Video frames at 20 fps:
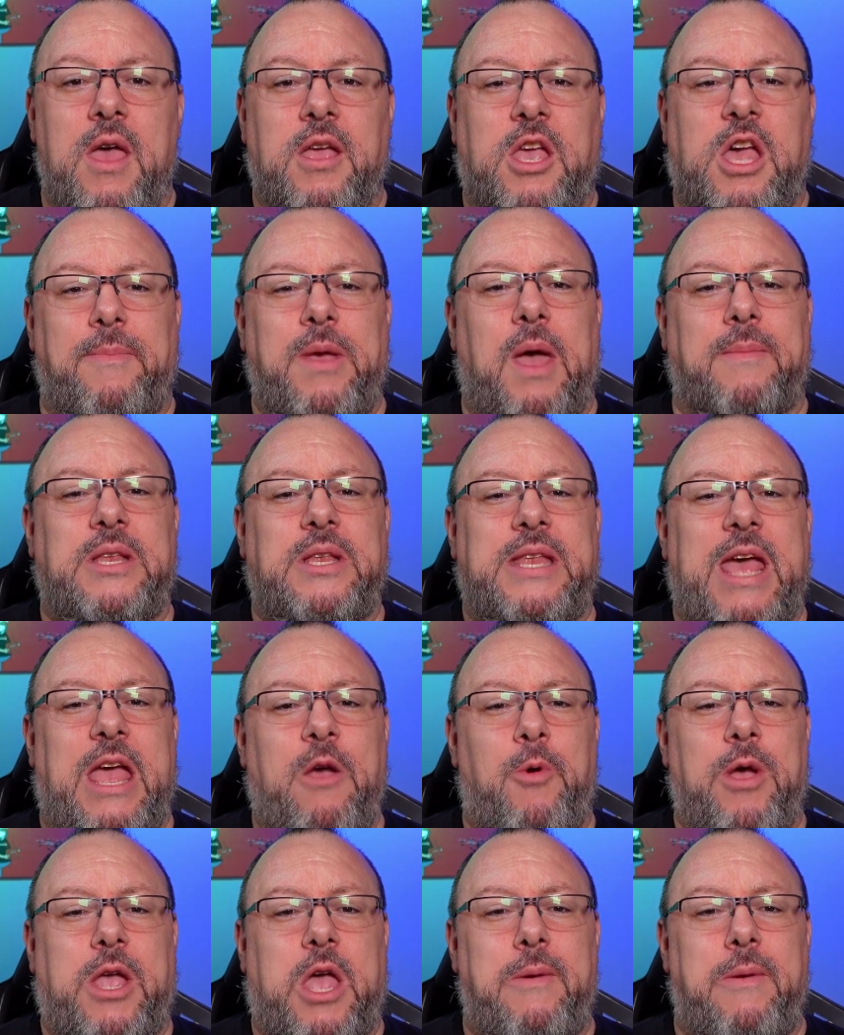Coming up today,
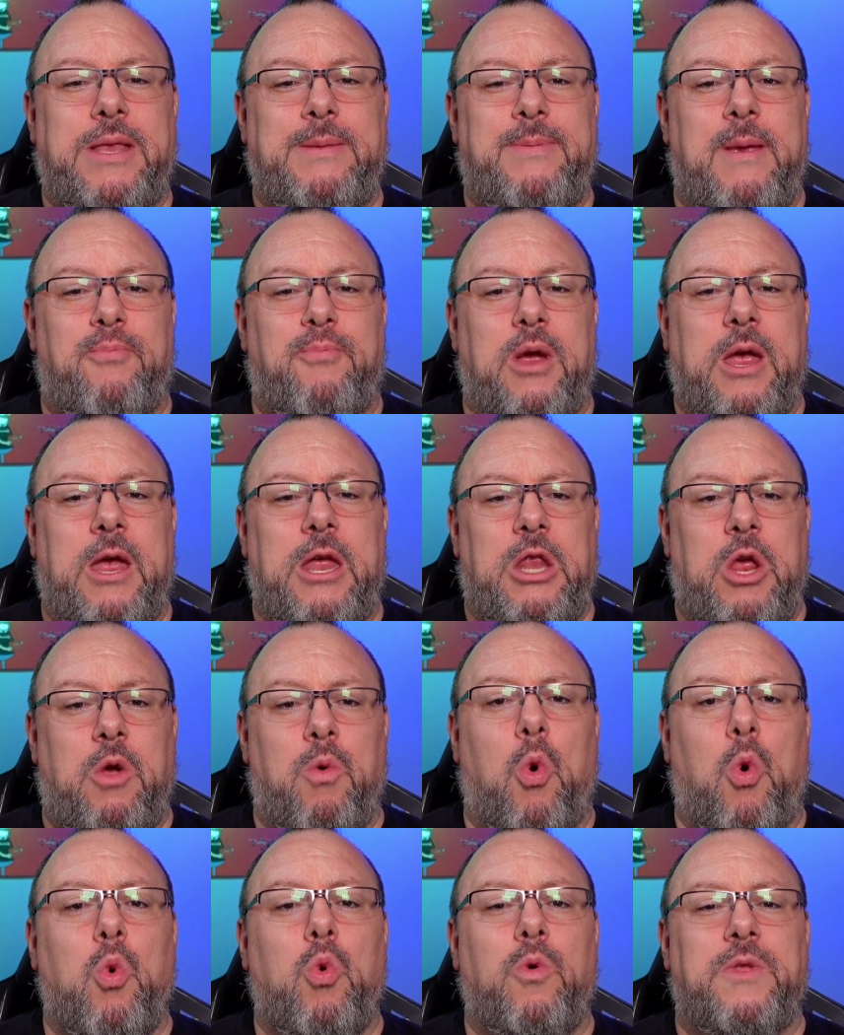we're going to be bringing you
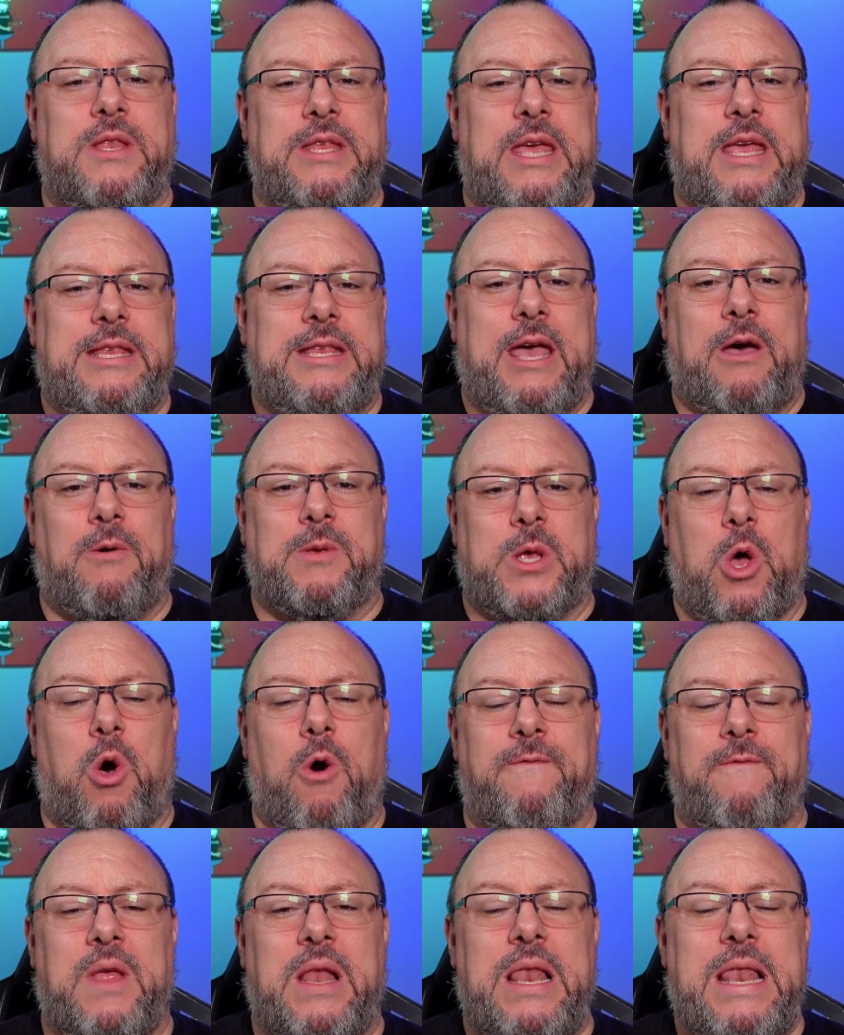all the details
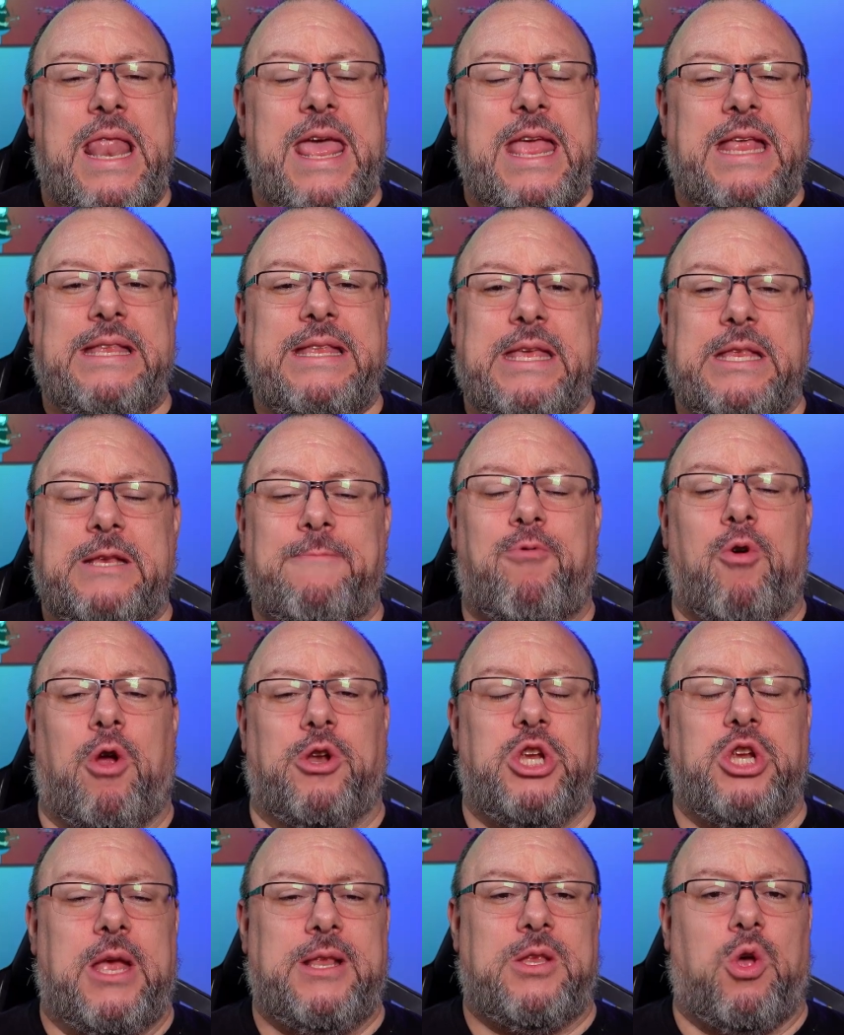of the latest
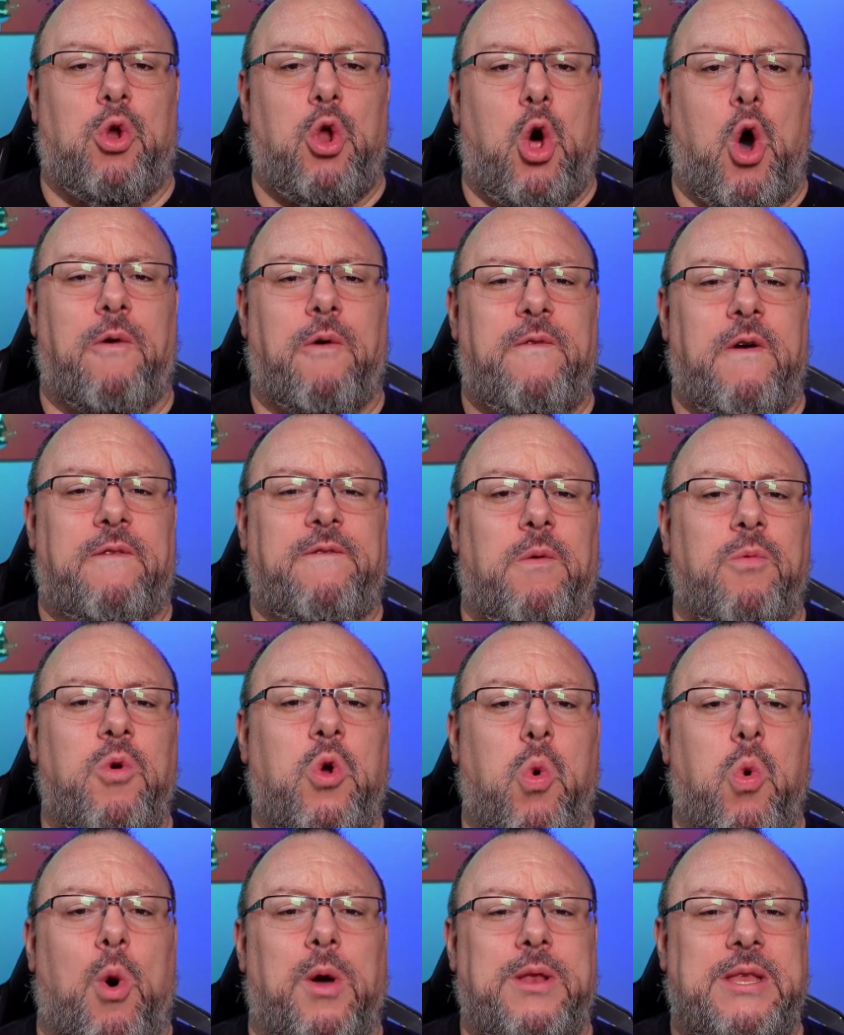project on offer from
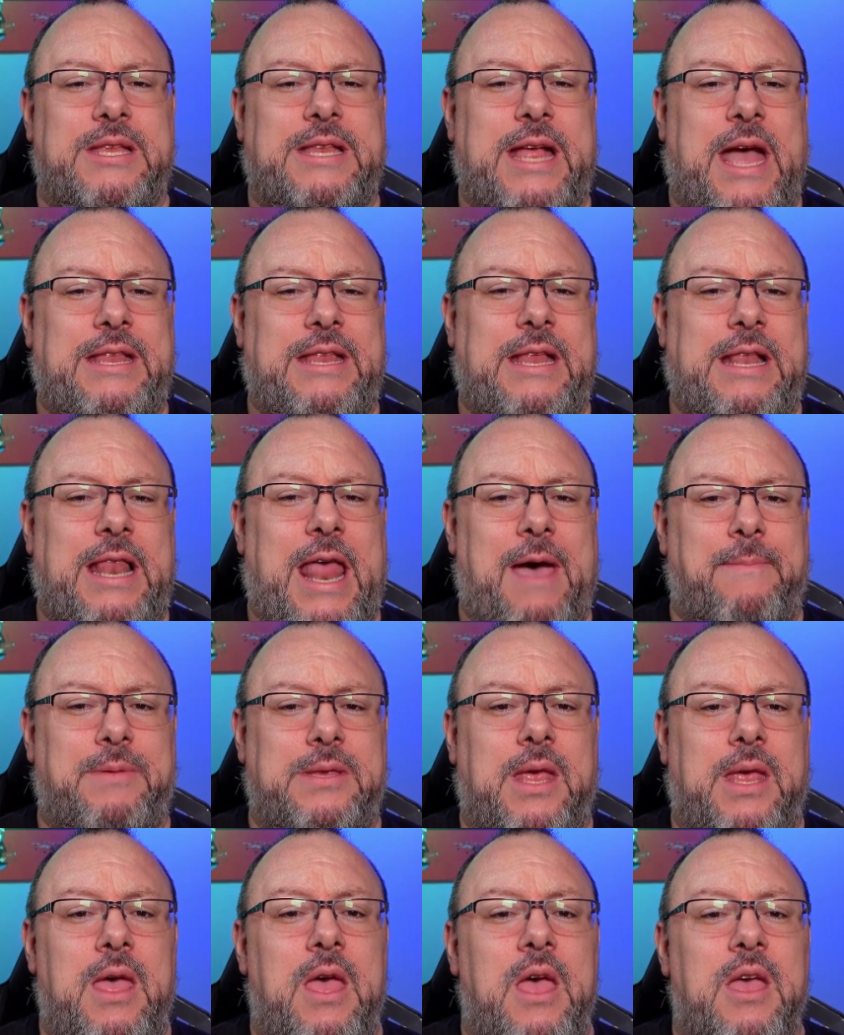Quad Standard Labs,